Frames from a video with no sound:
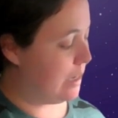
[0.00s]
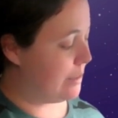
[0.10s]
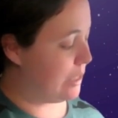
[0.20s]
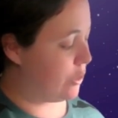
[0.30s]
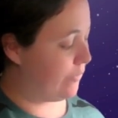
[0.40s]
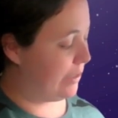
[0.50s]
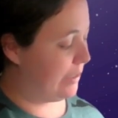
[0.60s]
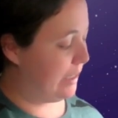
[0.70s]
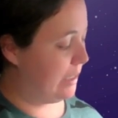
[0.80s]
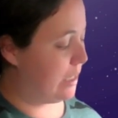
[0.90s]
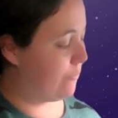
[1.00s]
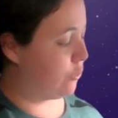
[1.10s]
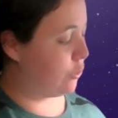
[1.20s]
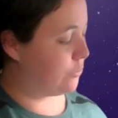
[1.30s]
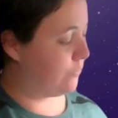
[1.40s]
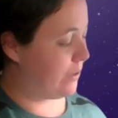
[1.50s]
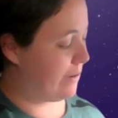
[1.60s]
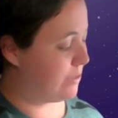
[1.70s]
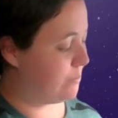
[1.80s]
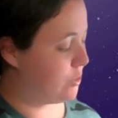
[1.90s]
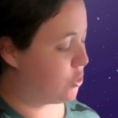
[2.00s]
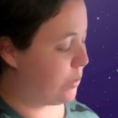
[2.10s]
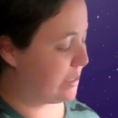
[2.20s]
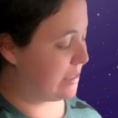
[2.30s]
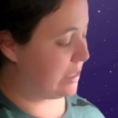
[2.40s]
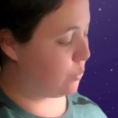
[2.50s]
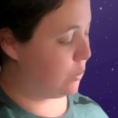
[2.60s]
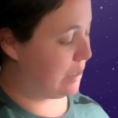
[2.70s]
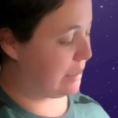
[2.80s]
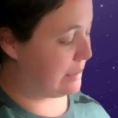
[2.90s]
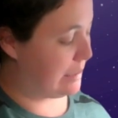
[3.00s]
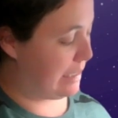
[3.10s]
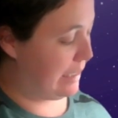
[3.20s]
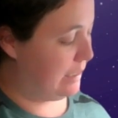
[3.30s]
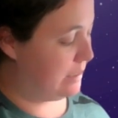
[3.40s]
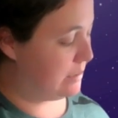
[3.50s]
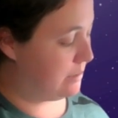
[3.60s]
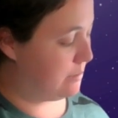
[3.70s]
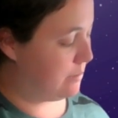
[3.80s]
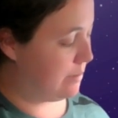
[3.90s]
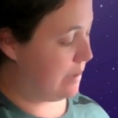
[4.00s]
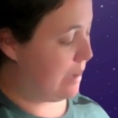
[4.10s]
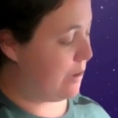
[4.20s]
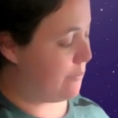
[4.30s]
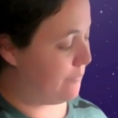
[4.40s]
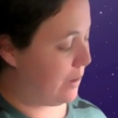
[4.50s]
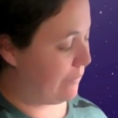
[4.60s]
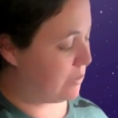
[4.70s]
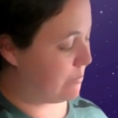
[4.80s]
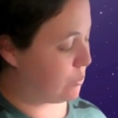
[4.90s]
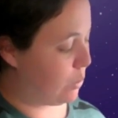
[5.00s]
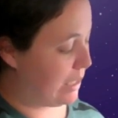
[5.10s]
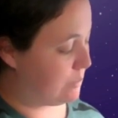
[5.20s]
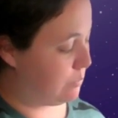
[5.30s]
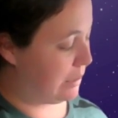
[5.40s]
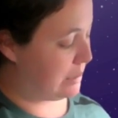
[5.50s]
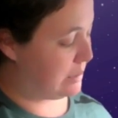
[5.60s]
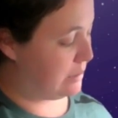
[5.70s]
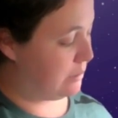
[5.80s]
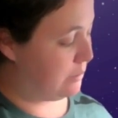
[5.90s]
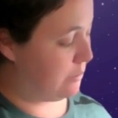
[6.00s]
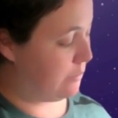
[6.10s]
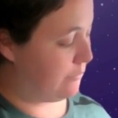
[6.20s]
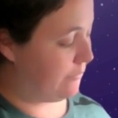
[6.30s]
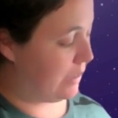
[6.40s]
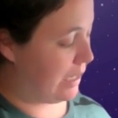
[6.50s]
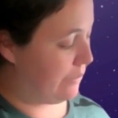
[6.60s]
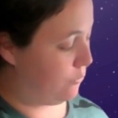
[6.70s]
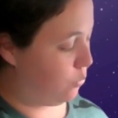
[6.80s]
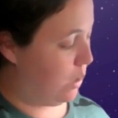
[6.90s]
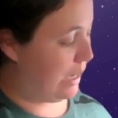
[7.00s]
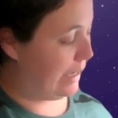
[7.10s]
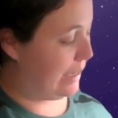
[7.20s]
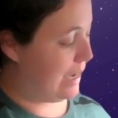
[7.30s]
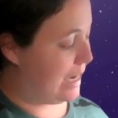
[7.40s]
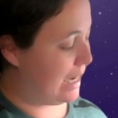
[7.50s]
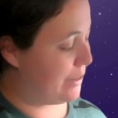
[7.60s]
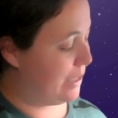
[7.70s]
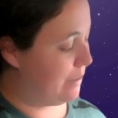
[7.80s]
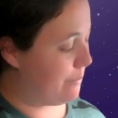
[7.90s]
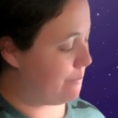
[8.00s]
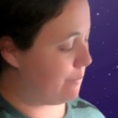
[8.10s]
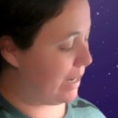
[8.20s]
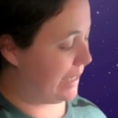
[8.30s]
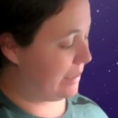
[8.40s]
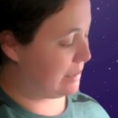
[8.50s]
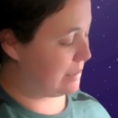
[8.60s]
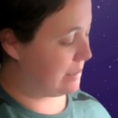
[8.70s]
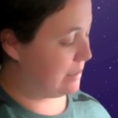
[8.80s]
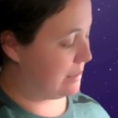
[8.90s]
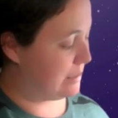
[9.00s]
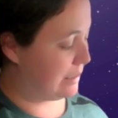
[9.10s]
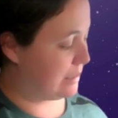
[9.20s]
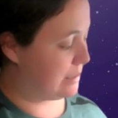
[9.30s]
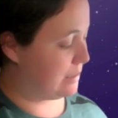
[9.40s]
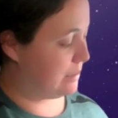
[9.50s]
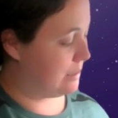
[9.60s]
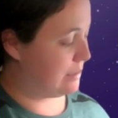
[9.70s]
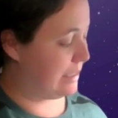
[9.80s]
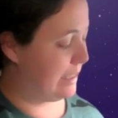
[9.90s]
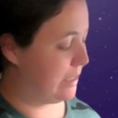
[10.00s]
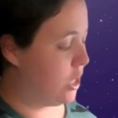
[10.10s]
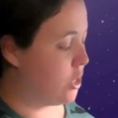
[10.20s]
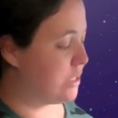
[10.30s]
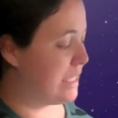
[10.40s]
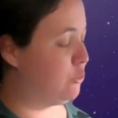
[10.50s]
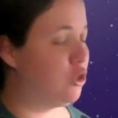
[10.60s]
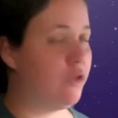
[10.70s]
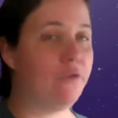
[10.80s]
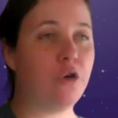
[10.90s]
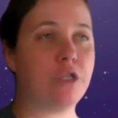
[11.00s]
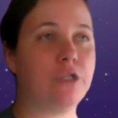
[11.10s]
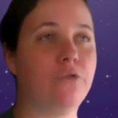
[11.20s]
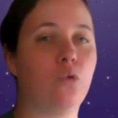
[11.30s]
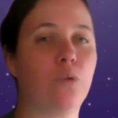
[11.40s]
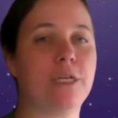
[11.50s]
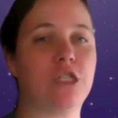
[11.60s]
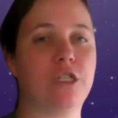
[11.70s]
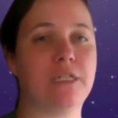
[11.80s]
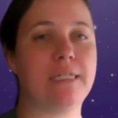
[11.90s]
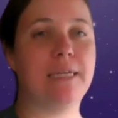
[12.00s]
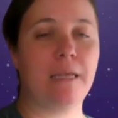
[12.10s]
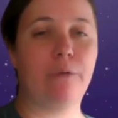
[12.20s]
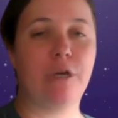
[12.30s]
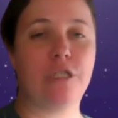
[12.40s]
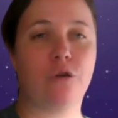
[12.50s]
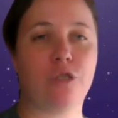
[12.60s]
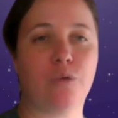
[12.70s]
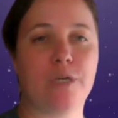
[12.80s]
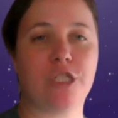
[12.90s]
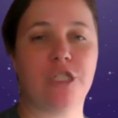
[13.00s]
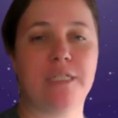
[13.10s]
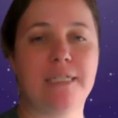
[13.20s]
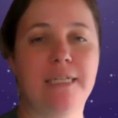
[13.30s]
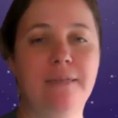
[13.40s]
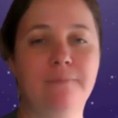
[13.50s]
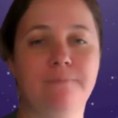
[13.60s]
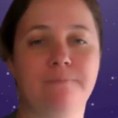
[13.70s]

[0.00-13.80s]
Then over here I've got 5 times 2x as well, that's 10x. 5 times y is plus 5y, and then minus 6z. So as we should have got for question C. Now we're going to go on to question D.